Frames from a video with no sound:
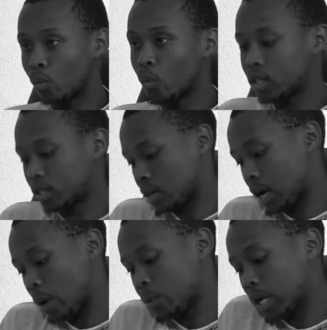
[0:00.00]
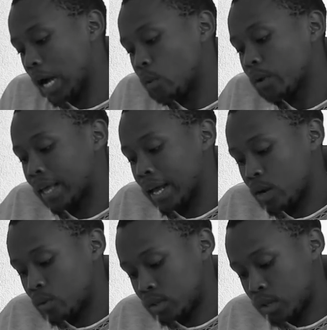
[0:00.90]
Which I don't get
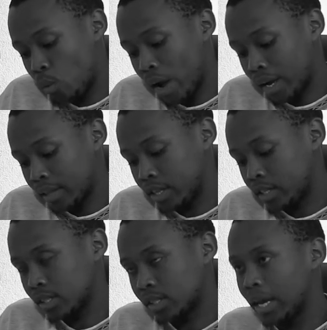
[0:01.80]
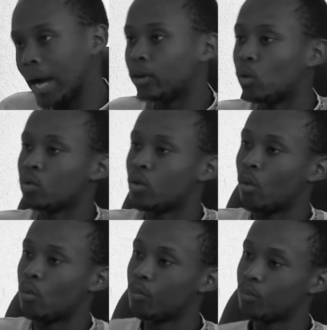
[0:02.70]
it. Would say why can't they just say I don't
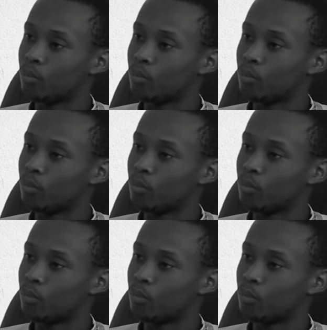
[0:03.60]
know?